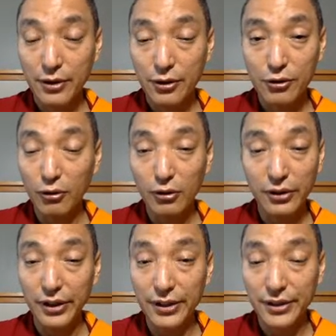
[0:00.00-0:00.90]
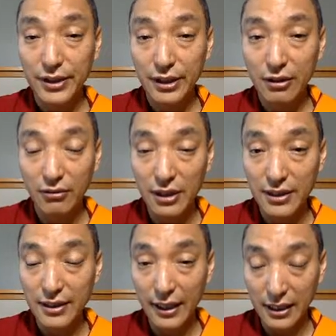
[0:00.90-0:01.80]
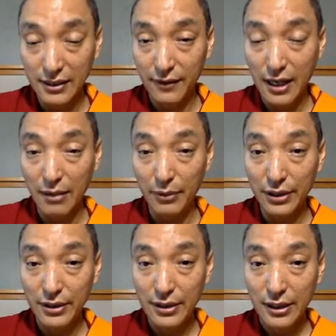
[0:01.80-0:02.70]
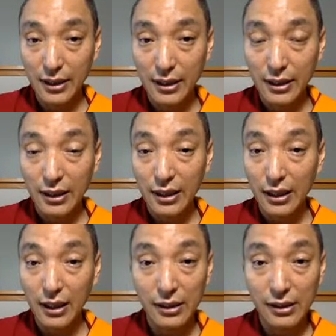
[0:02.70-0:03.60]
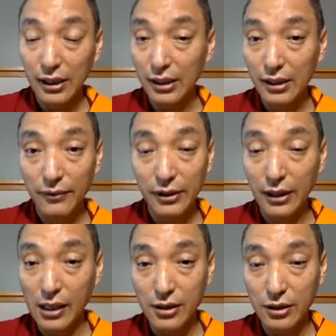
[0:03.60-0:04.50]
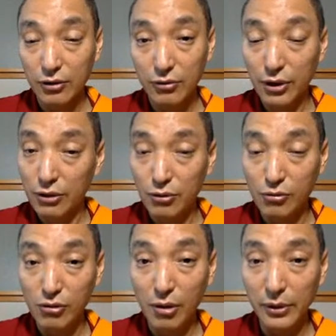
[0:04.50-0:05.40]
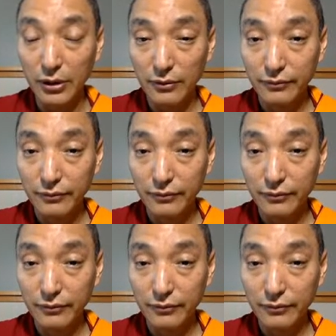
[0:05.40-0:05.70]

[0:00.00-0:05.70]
So all these creates negative karmas, and it can even get you into trouble.